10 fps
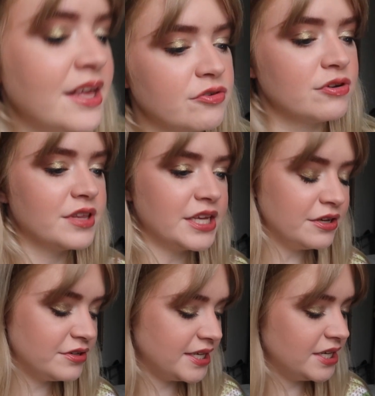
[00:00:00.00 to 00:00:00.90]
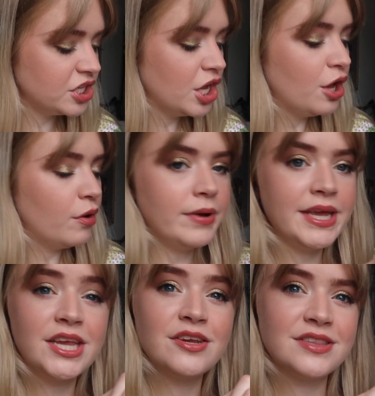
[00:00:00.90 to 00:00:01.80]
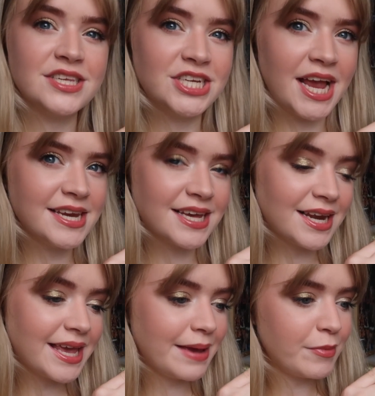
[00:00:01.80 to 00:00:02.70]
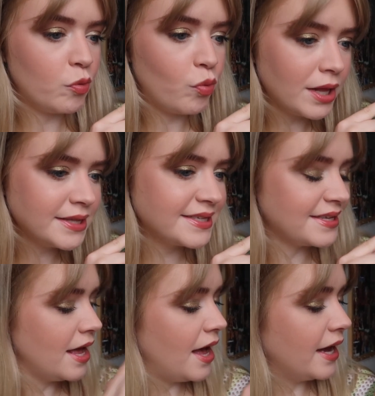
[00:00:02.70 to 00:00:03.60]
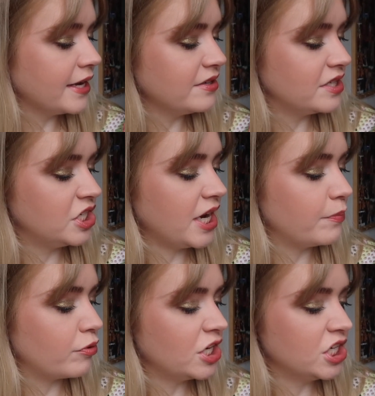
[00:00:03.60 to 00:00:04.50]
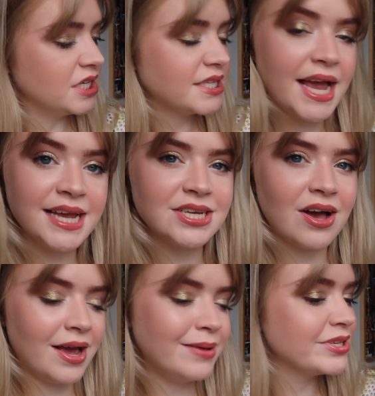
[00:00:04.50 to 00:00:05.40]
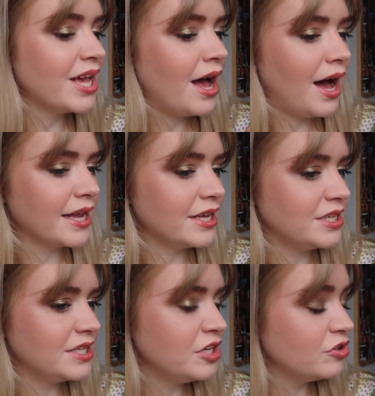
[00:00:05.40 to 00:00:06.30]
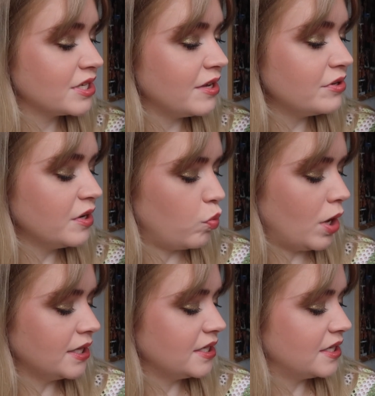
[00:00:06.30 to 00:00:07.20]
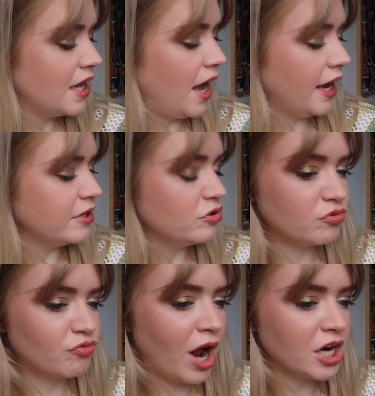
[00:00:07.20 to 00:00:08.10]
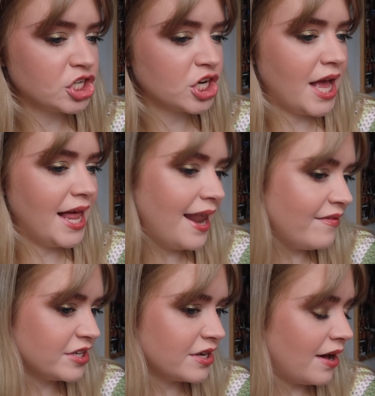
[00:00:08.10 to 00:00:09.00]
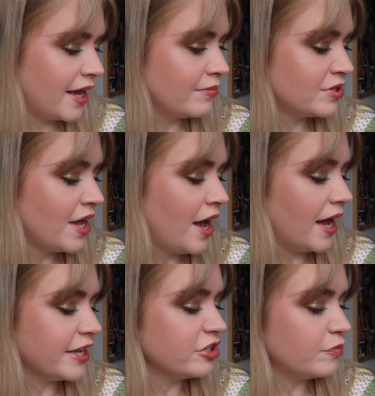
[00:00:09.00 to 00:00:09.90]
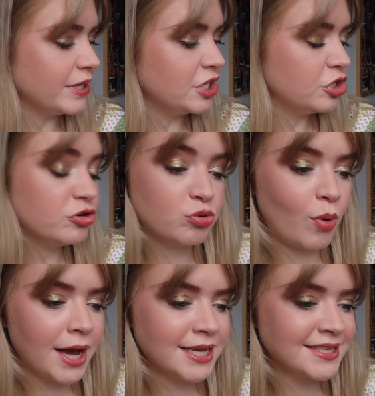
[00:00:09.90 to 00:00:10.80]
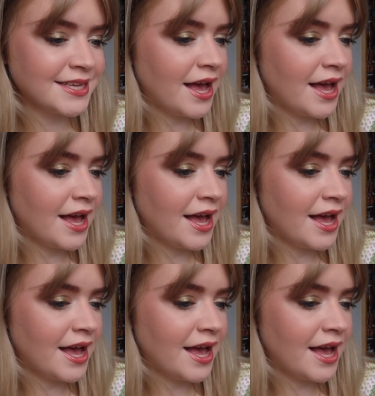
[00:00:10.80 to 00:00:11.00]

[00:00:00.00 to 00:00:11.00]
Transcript: through the usage, we used the shade Gleam once, I used the shade Precious 8 times, I used Gilded once, I used Rush 11 times, I used Bijou twice,